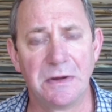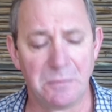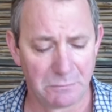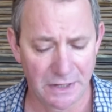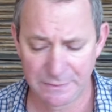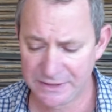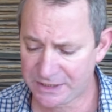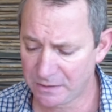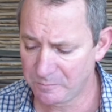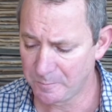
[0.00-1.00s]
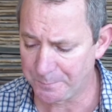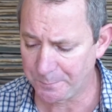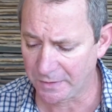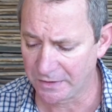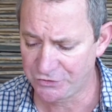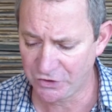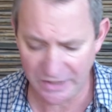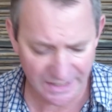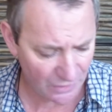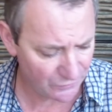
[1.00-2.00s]
maybe some
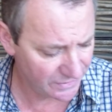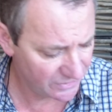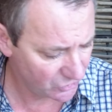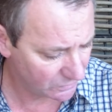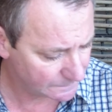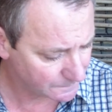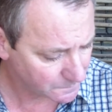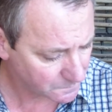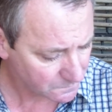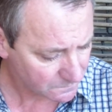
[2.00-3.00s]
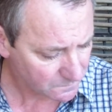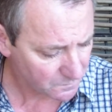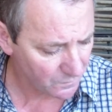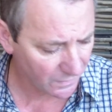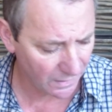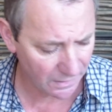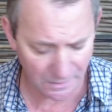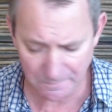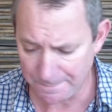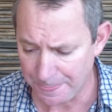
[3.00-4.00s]
Cherry Cavendish.
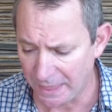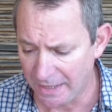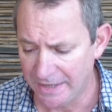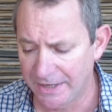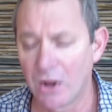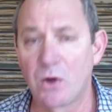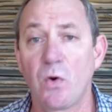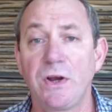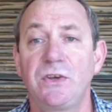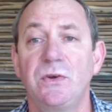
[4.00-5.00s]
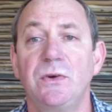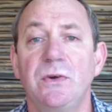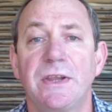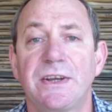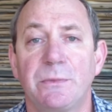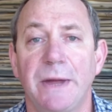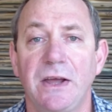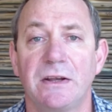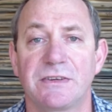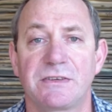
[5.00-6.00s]
Now, according to the
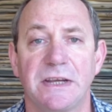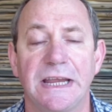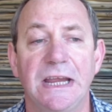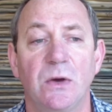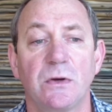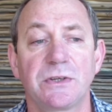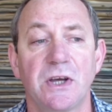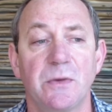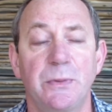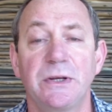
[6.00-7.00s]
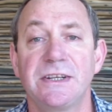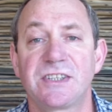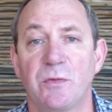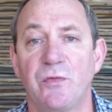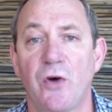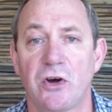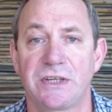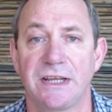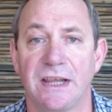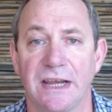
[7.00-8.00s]
tobacconist, he also put in some Fox
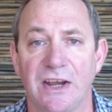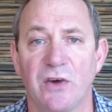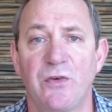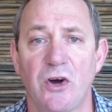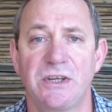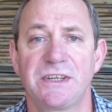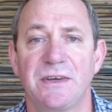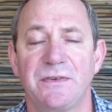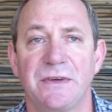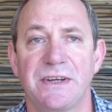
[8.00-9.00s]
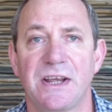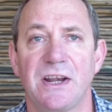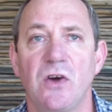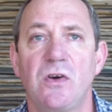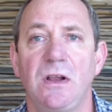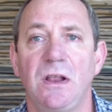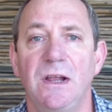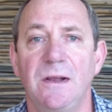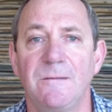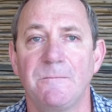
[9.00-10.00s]
in there. Now, Fox is a local
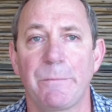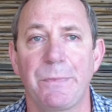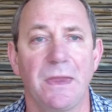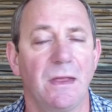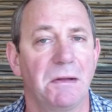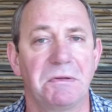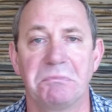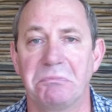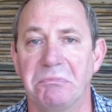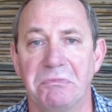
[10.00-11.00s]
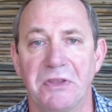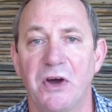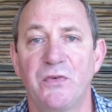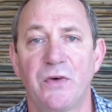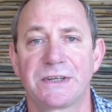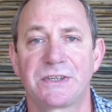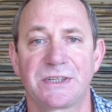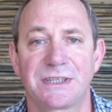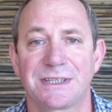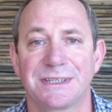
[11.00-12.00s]
no
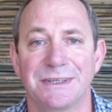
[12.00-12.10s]
fuss